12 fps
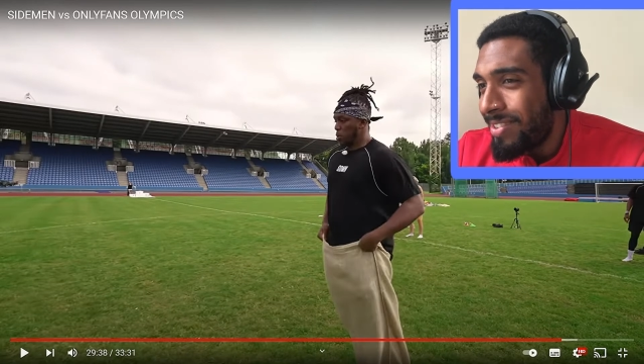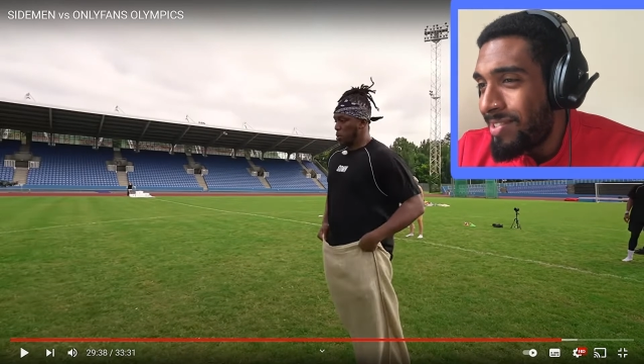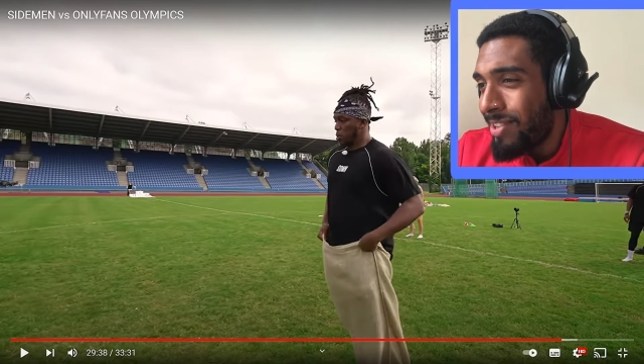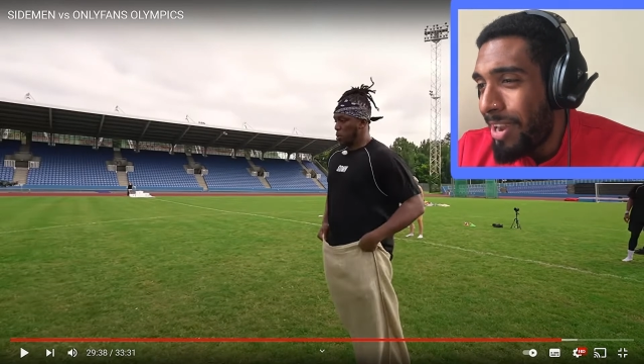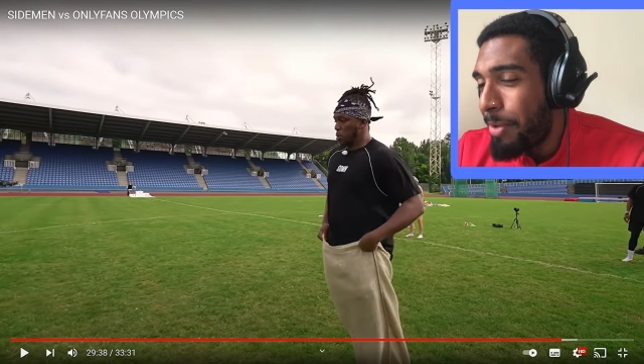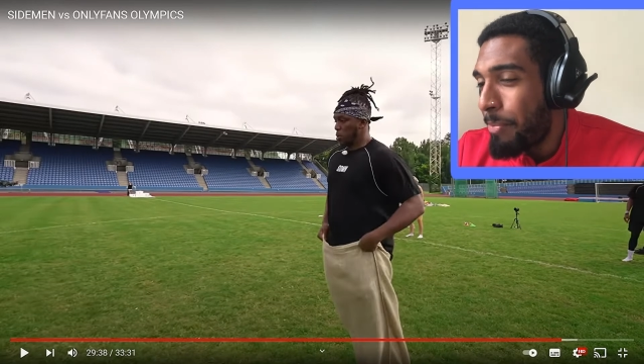
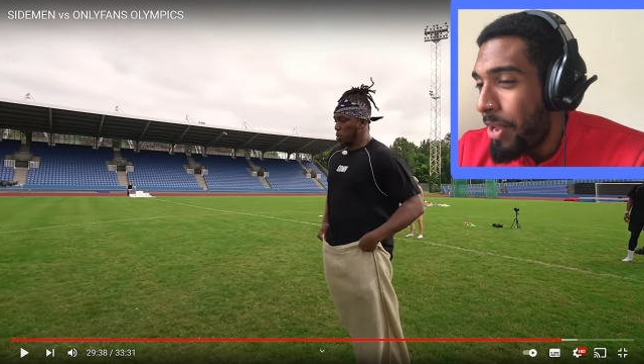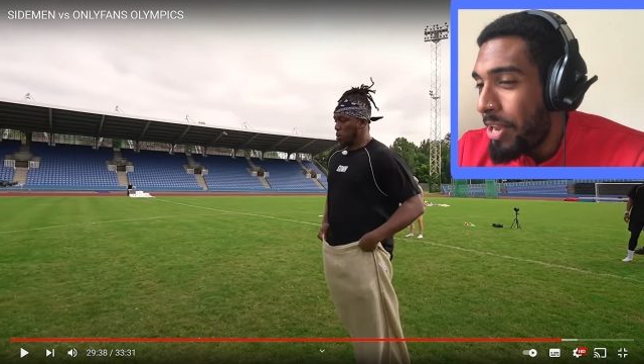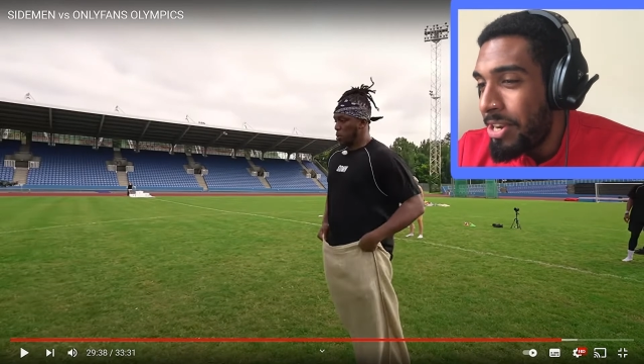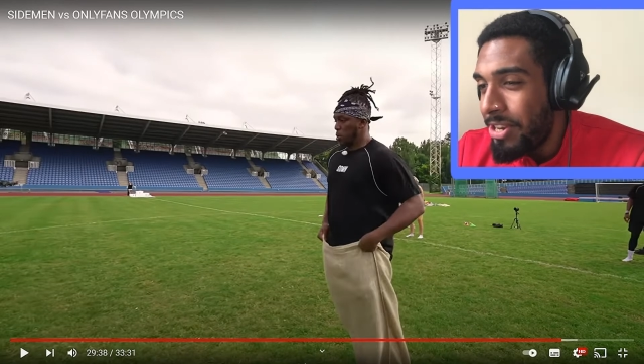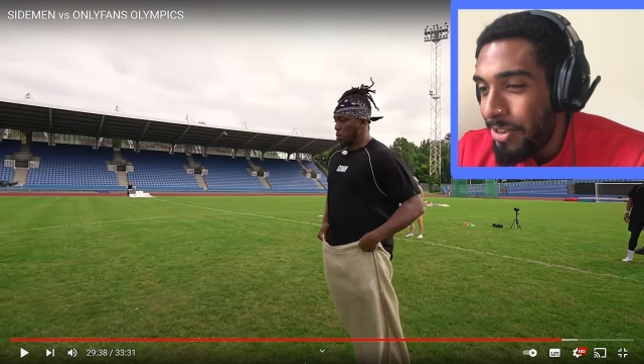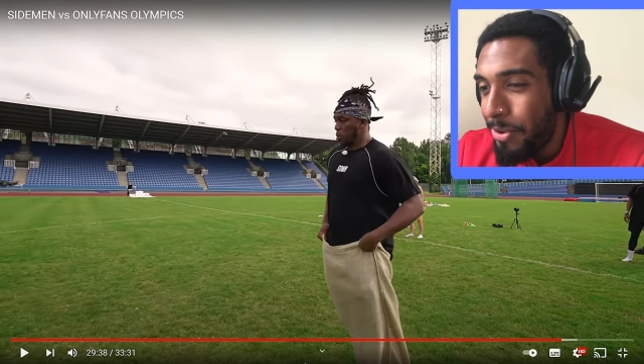
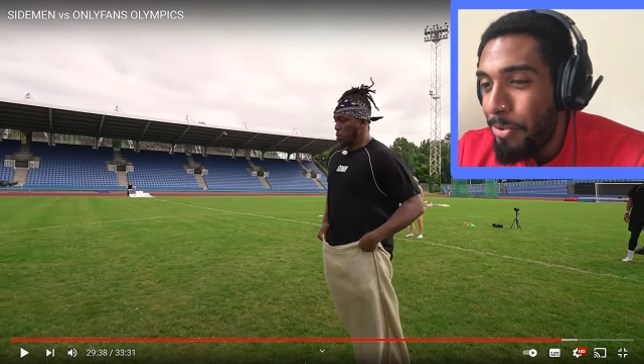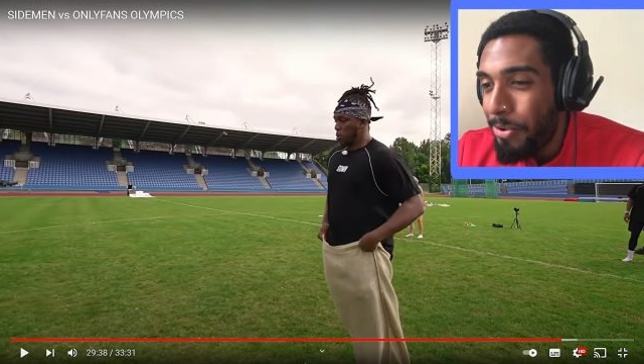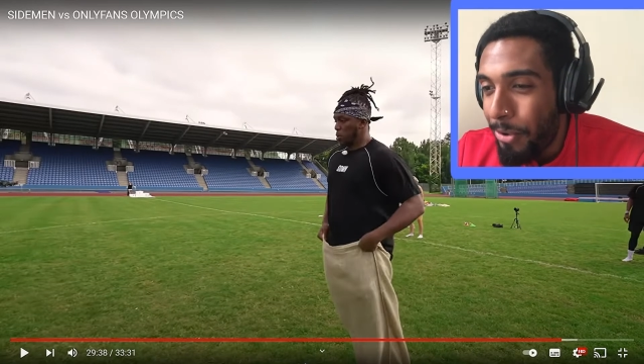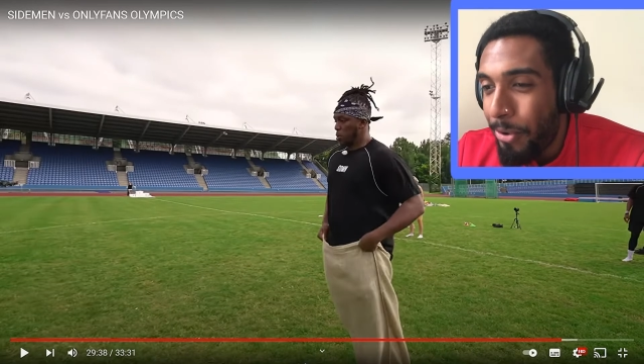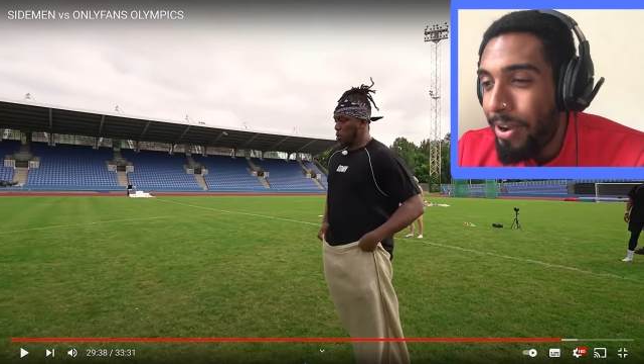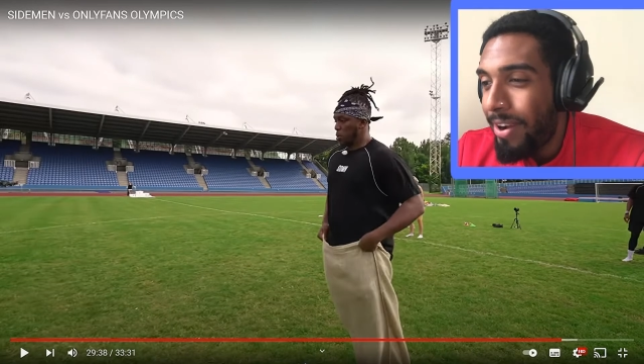Sidemen,
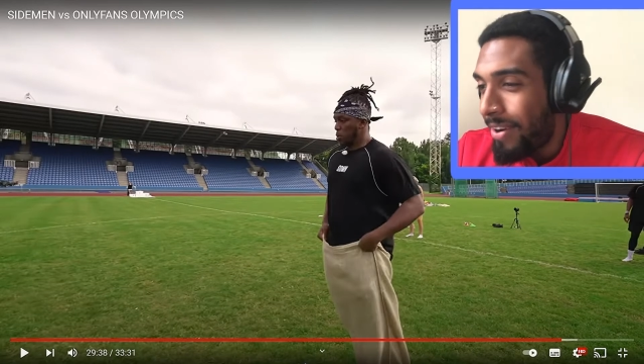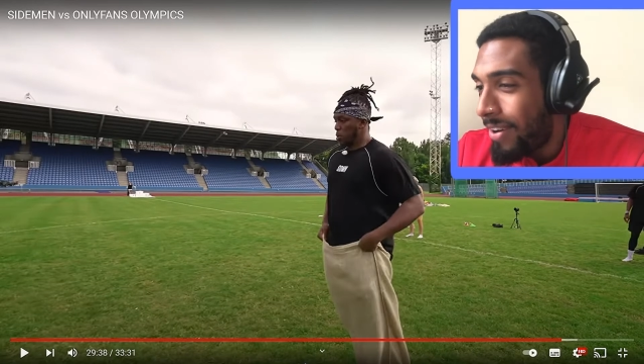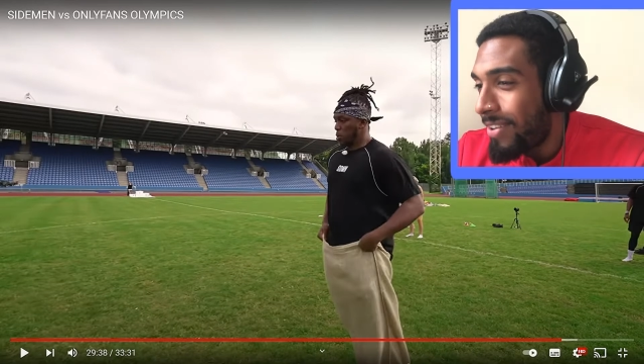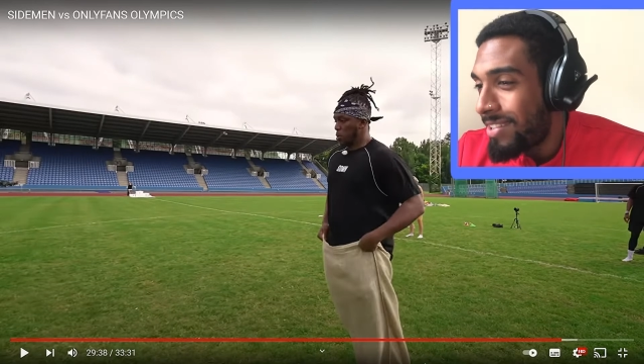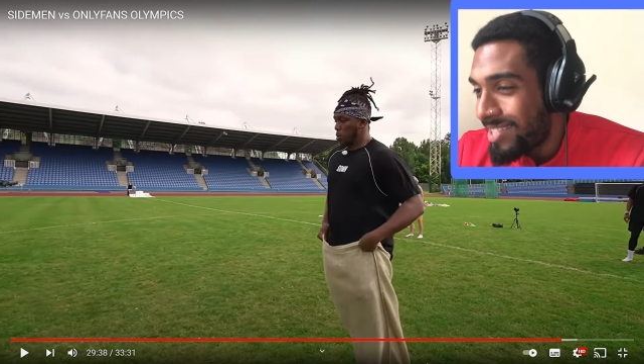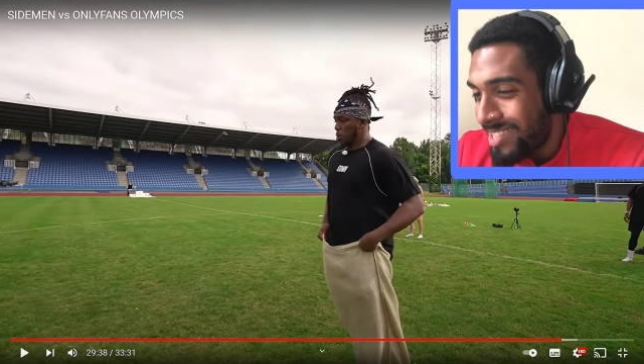you lot
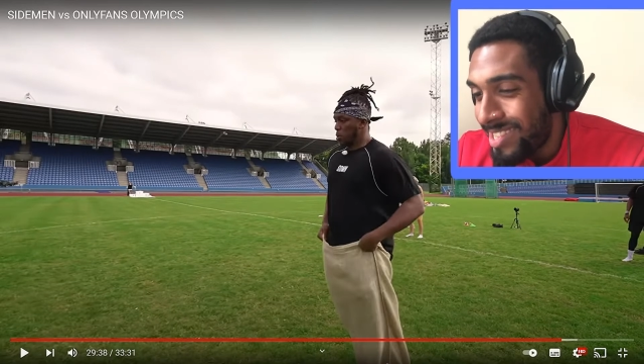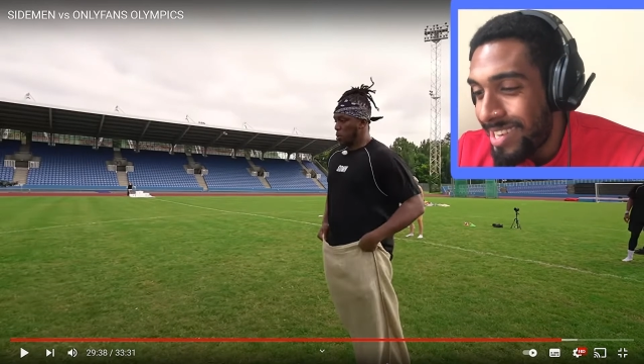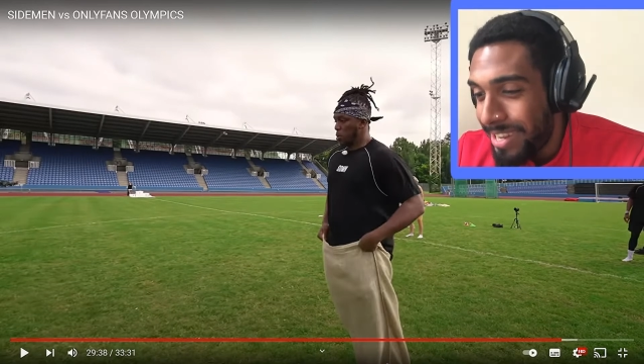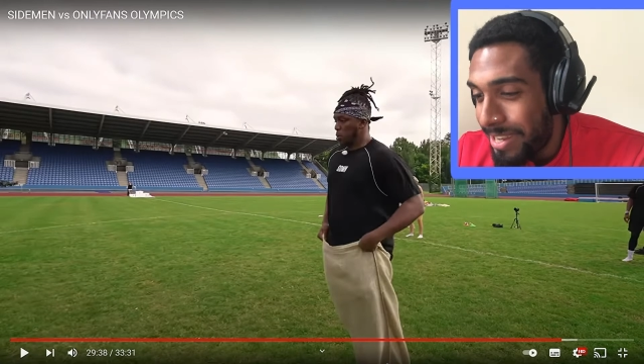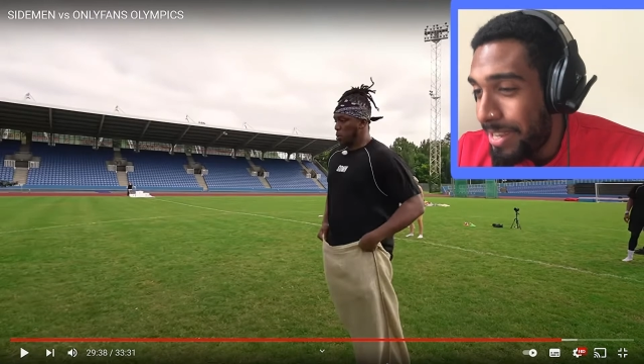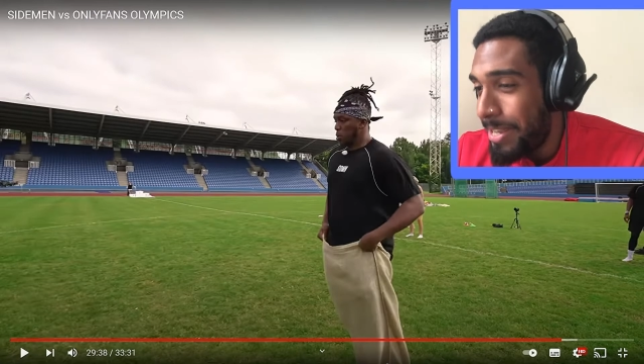are
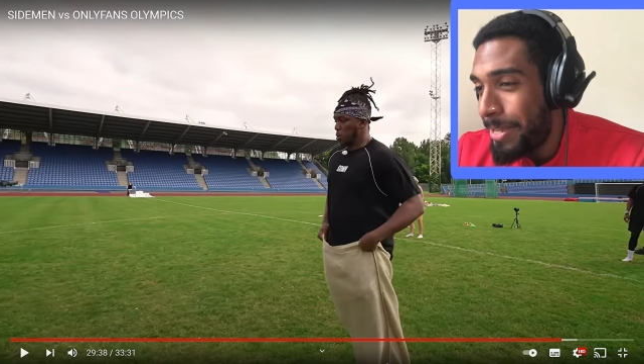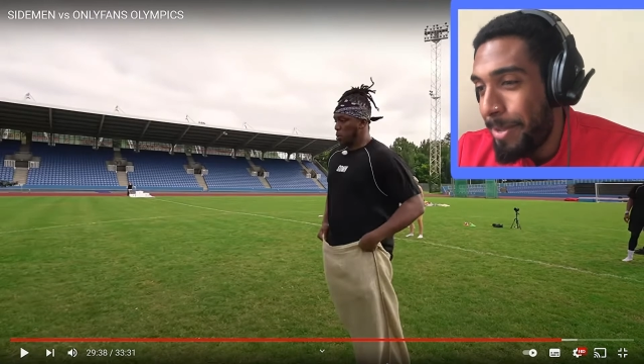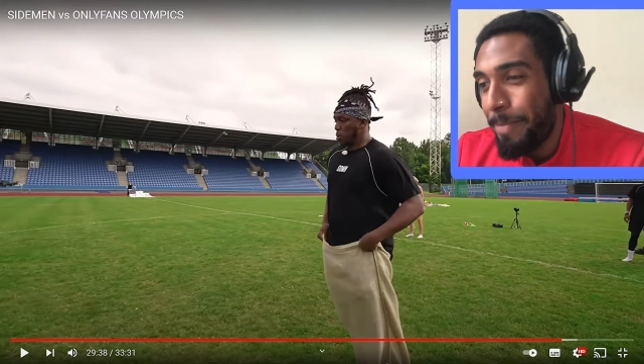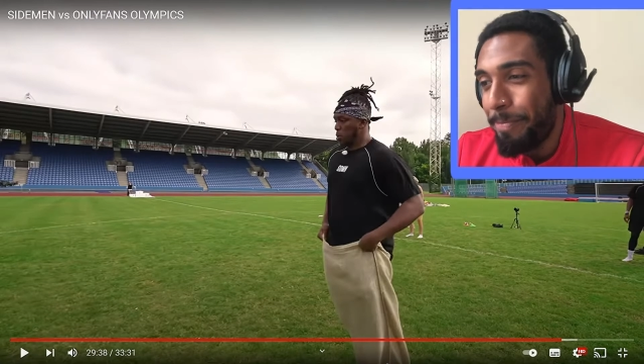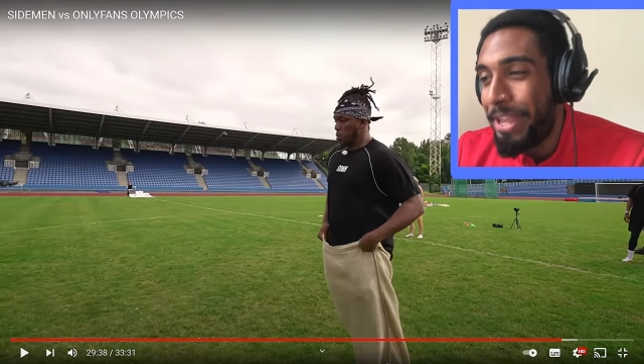sneaky.